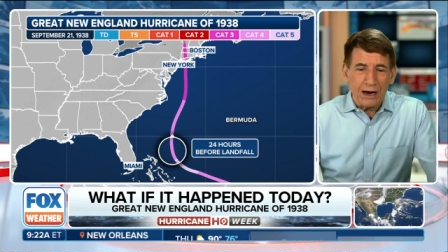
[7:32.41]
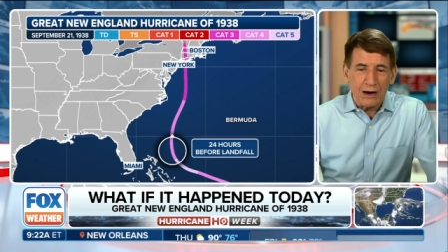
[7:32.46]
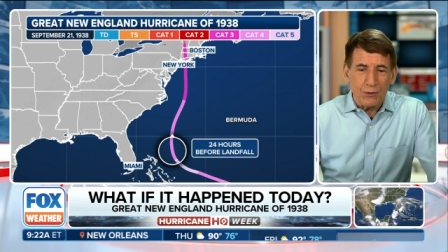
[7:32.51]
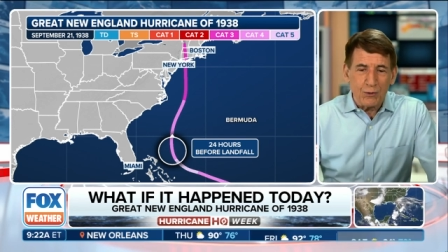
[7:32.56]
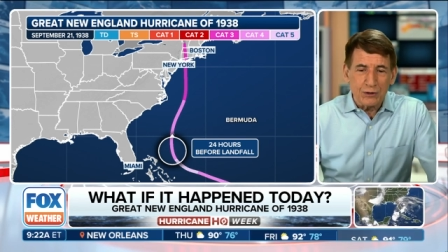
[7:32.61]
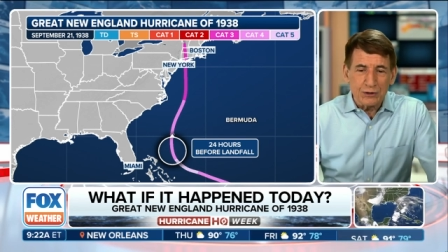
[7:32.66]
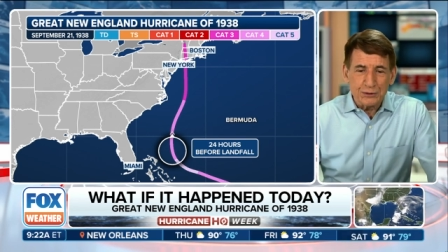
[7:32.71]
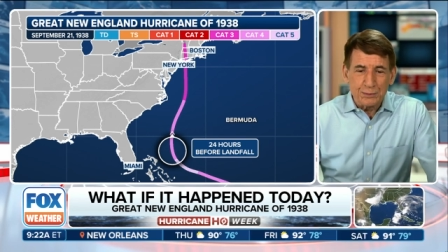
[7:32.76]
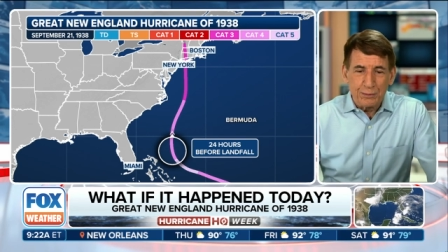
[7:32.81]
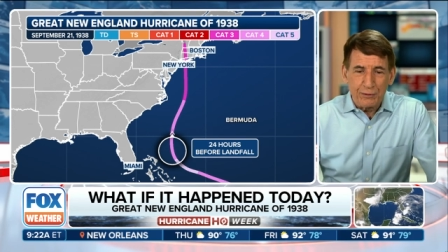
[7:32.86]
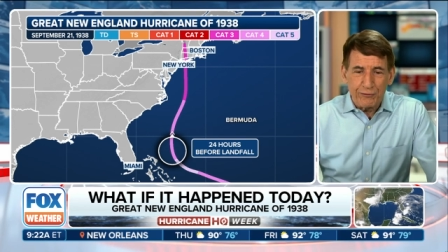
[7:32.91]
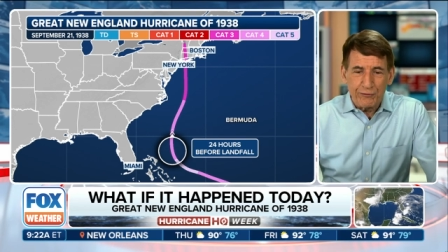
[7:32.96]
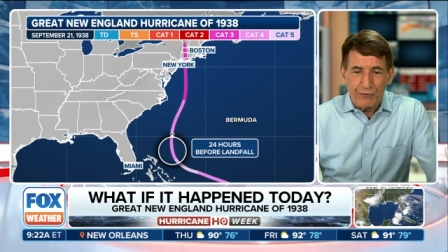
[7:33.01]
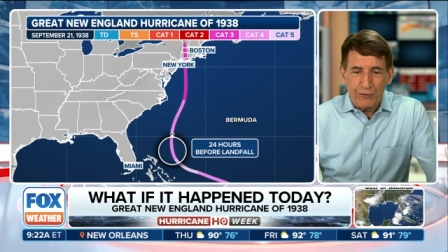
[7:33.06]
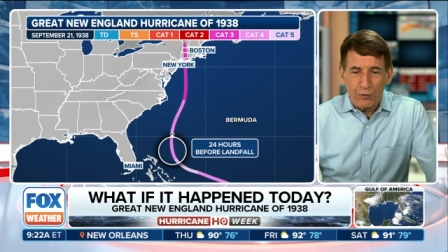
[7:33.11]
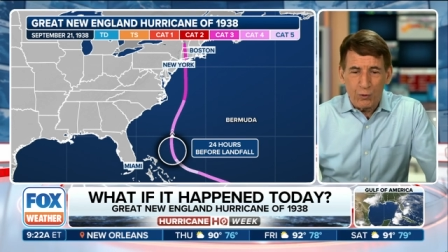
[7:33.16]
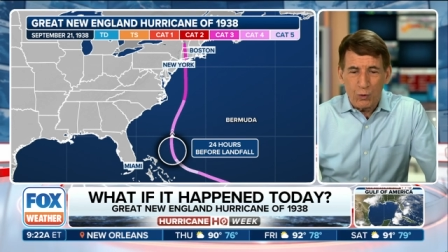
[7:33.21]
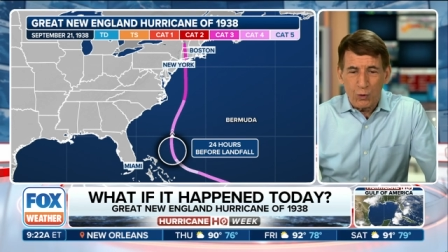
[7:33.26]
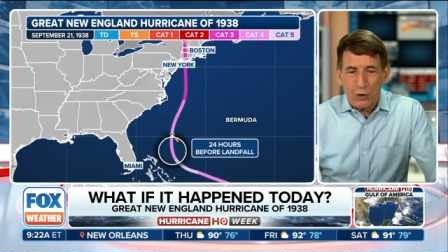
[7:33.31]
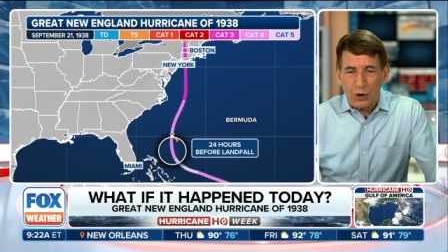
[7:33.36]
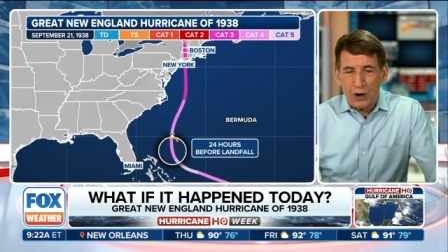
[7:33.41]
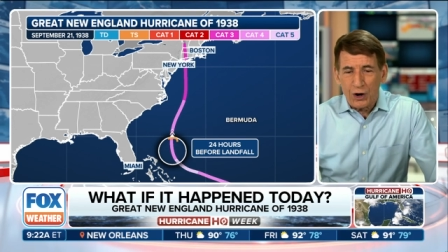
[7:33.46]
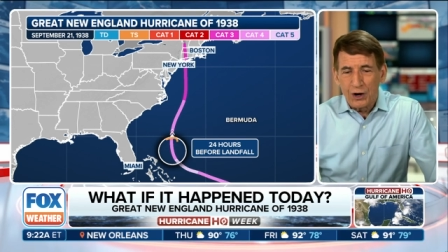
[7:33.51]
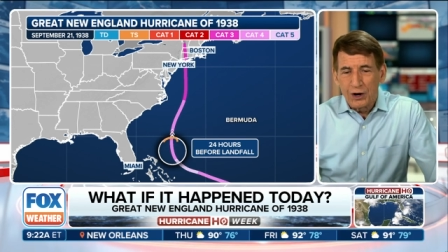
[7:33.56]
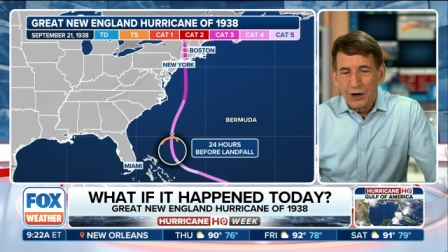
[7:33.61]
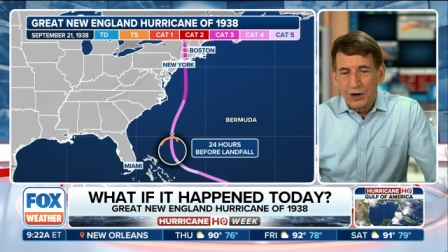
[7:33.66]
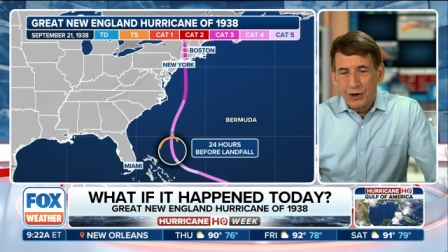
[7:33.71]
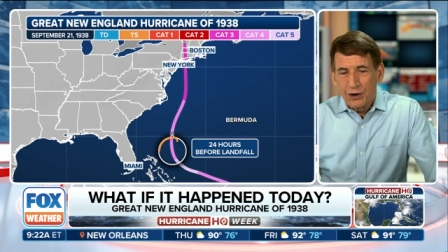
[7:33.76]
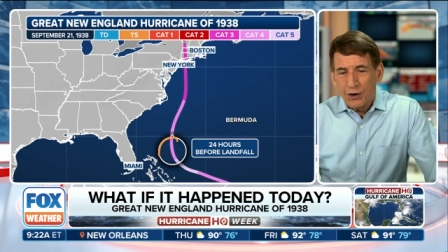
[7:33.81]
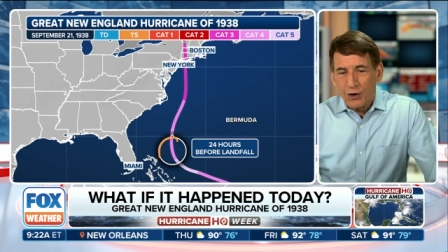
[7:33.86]
hours
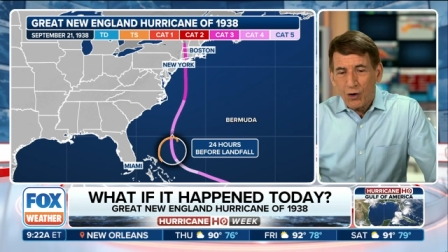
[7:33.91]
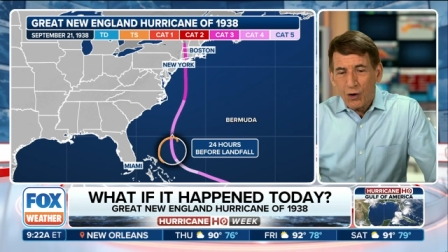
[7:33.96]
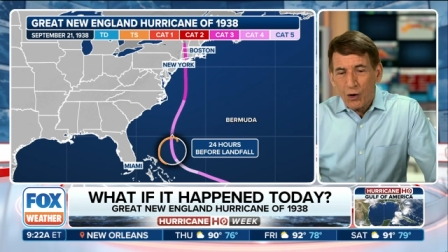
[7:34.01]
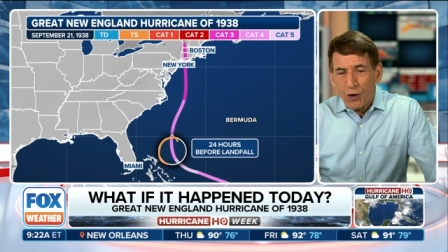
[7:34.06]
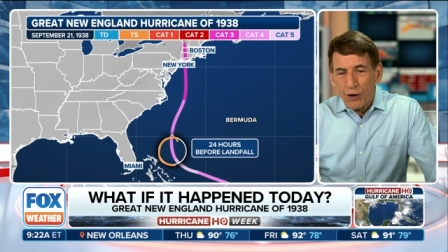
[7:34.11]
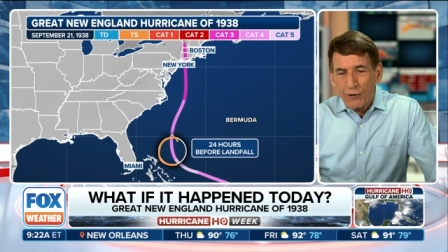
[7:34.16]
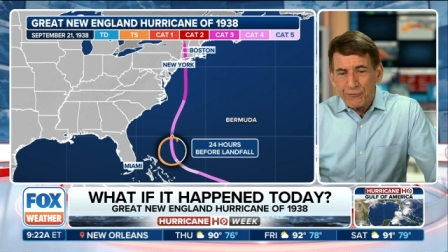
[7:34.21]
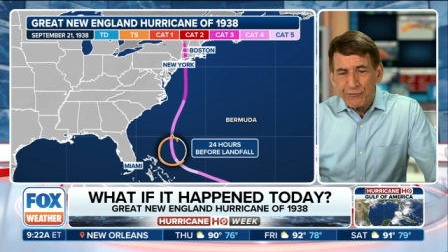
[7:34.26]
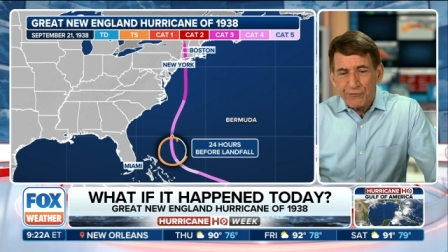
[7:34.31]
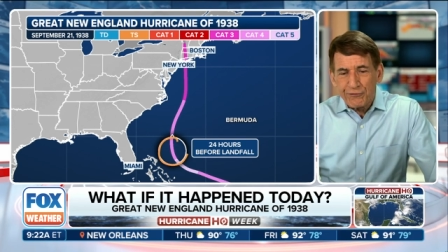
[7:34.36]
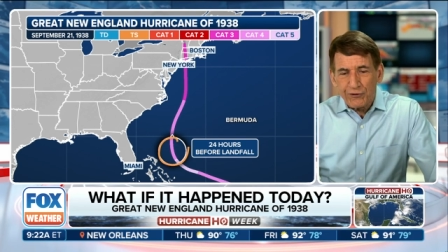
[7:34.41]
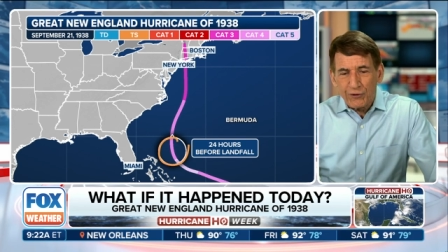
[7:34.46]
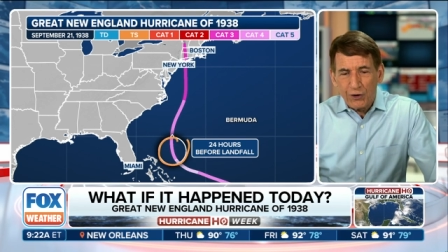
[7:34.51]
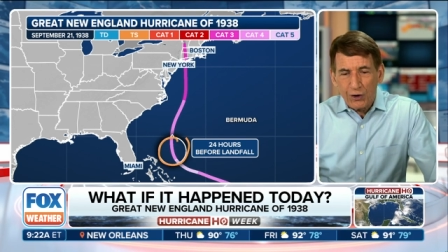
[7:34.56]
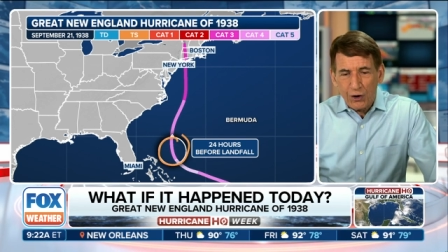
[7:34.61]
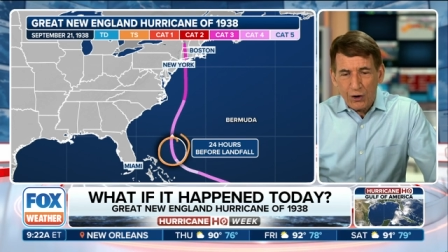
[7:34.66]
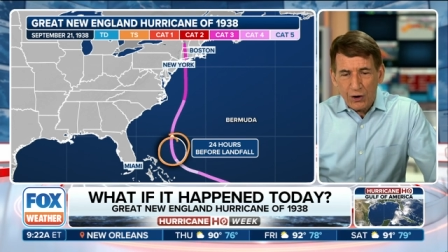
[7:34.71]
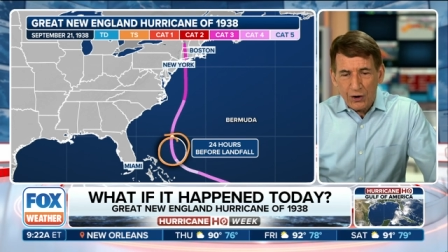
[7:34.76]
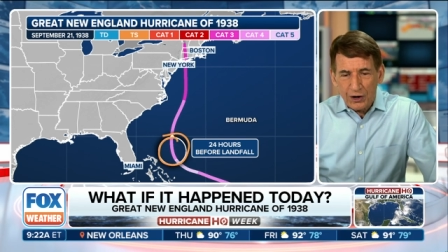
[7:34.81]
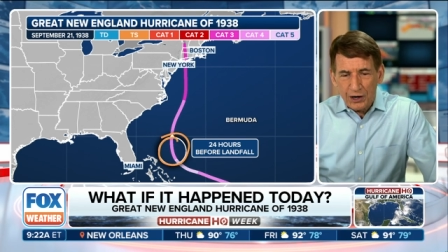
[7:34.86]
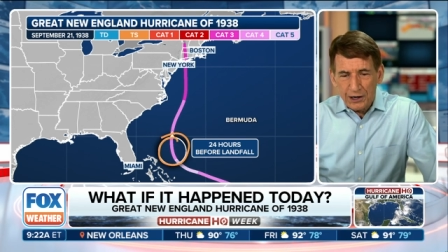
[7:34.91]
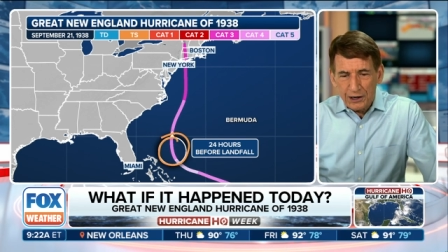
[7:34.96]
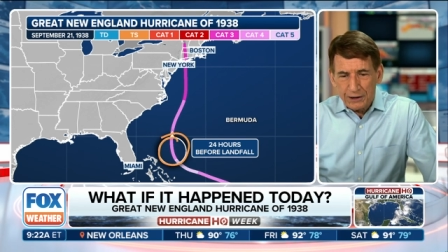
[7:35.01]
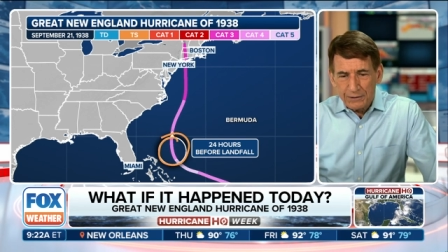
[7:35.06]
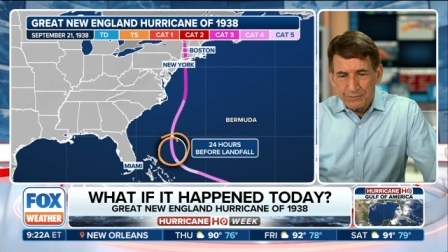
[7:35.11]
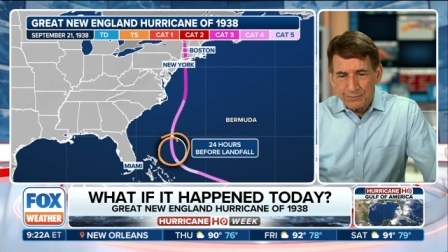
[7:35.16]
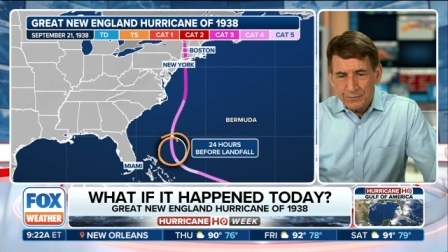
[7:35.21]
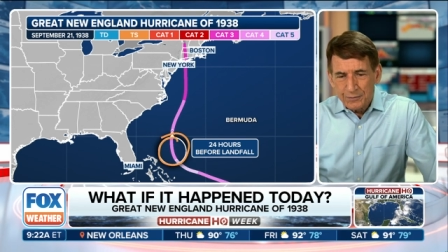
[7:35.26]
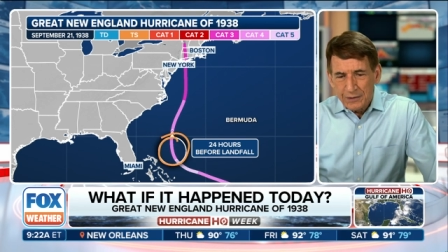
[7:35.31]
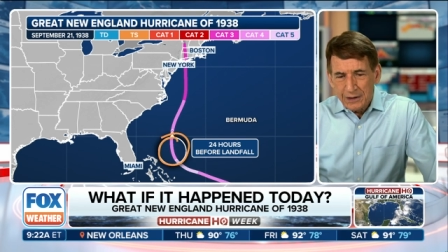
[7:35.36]
before, off
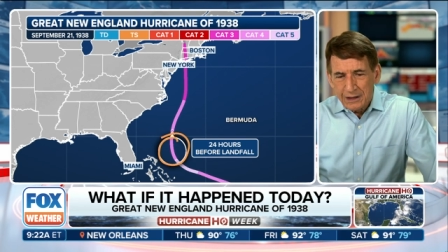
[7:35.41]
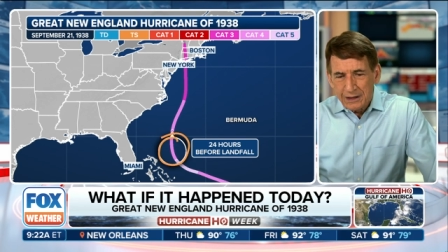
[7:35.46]
Florida.